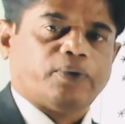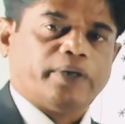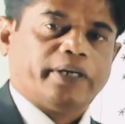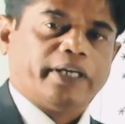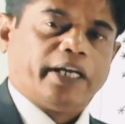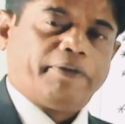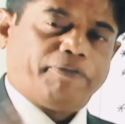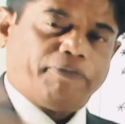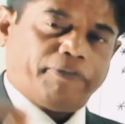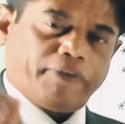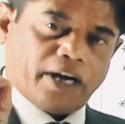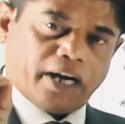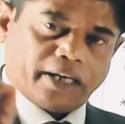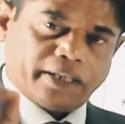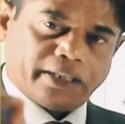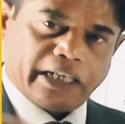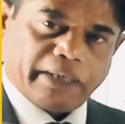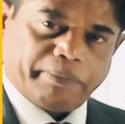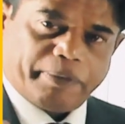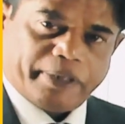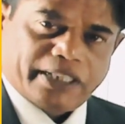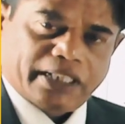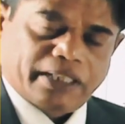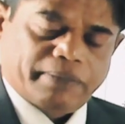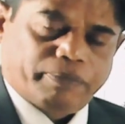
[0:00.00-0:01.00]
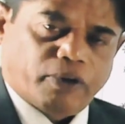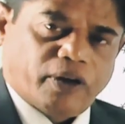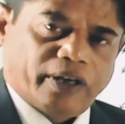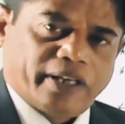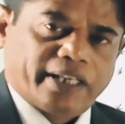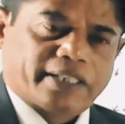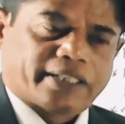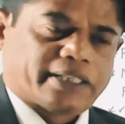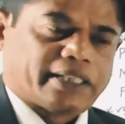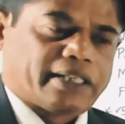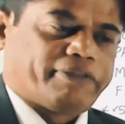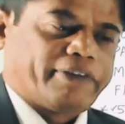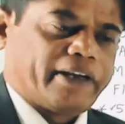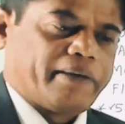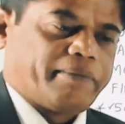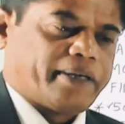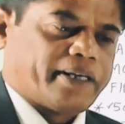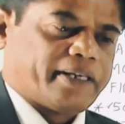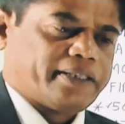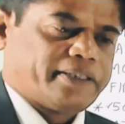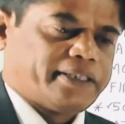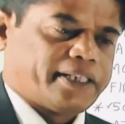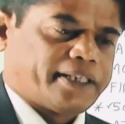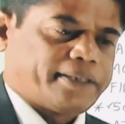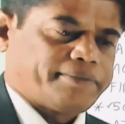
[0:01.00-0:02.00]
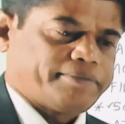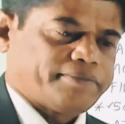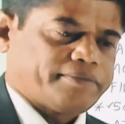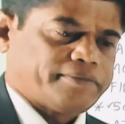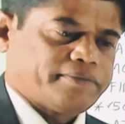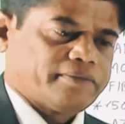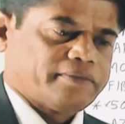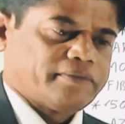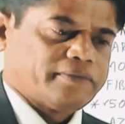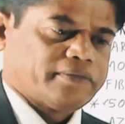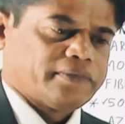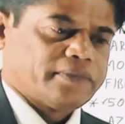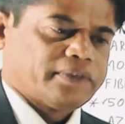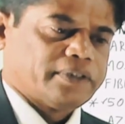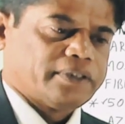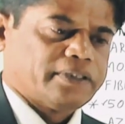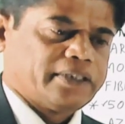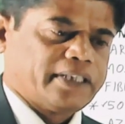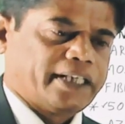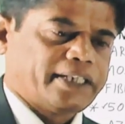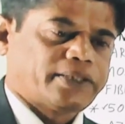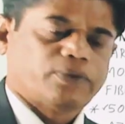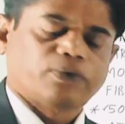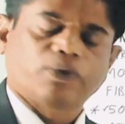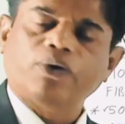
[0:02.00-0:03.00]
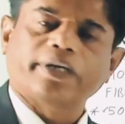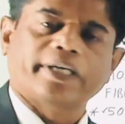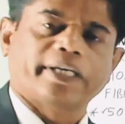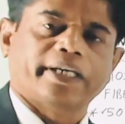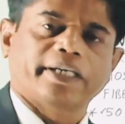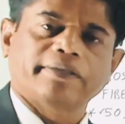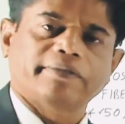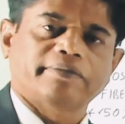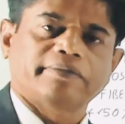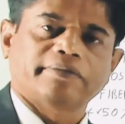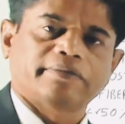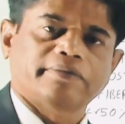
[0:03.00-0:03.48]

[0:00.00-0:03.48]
if 100% polyester fiber is there, that's okay.